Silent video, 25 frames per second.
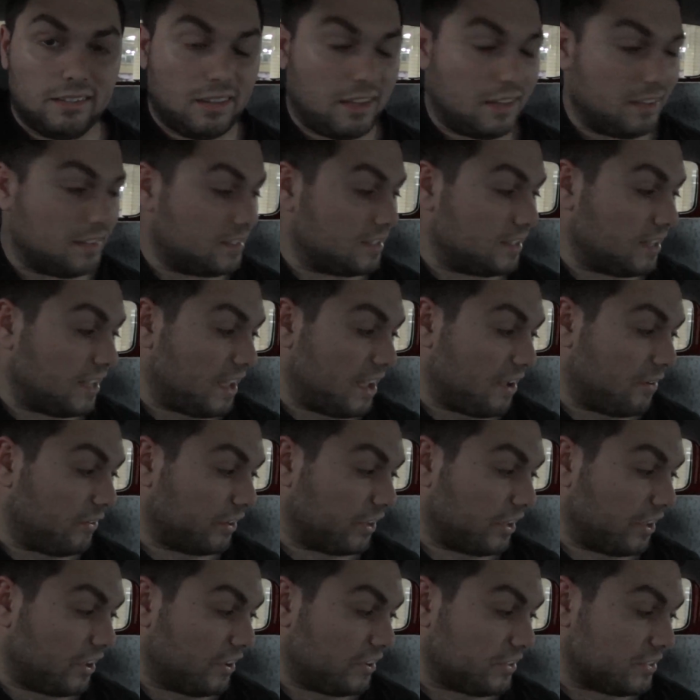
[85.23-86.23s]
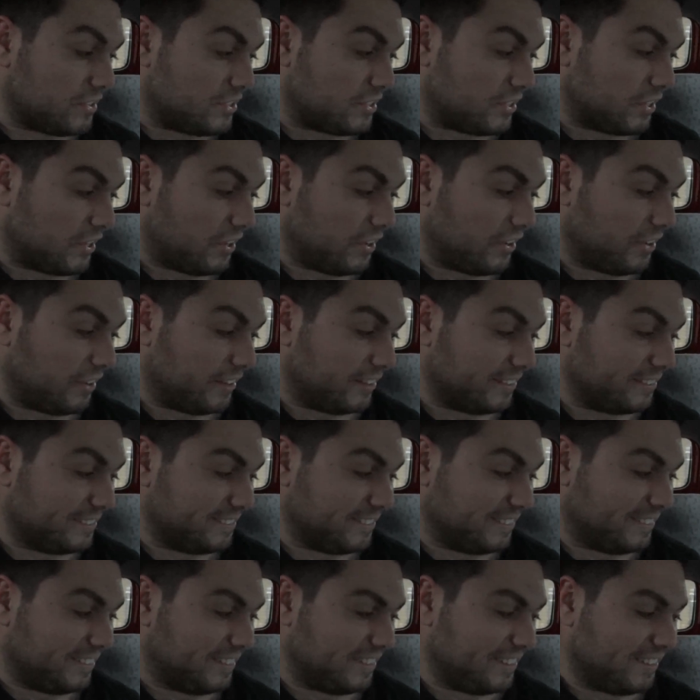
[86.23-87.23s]
and see how it goes. So,
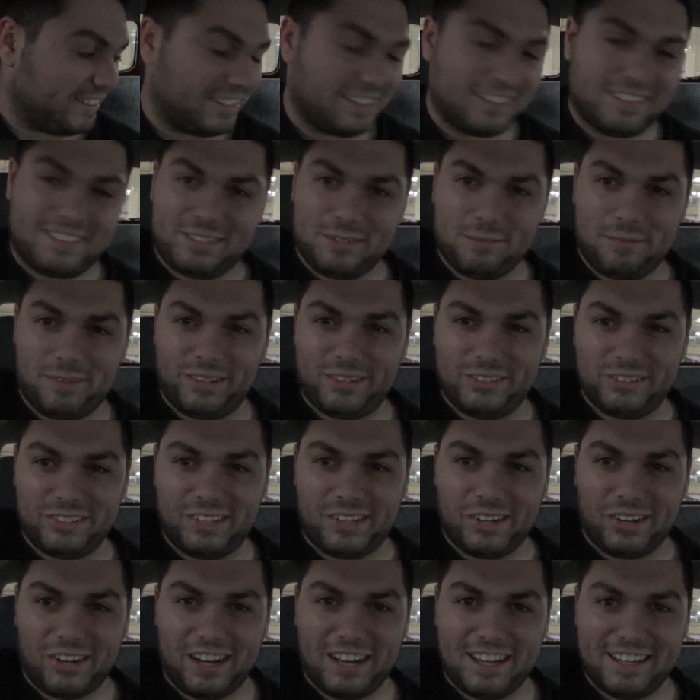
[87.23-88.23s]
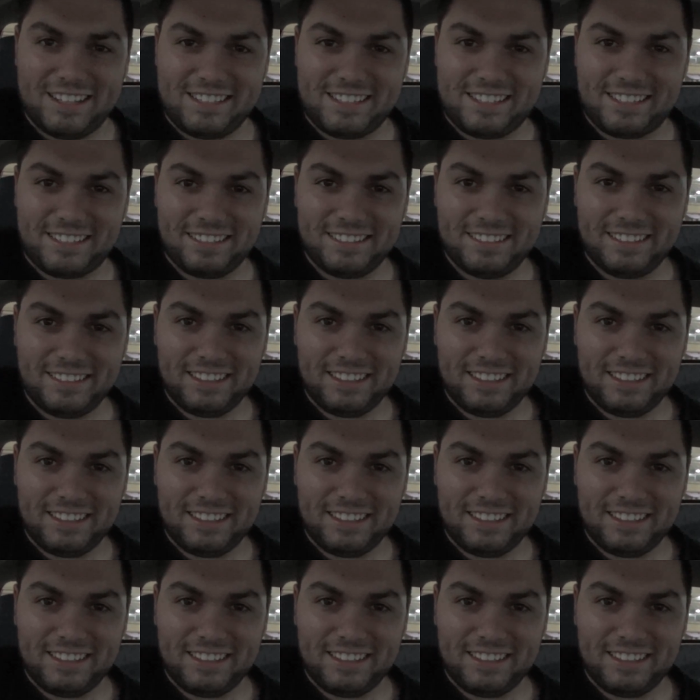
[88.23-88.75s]
oh, it should be good, guys.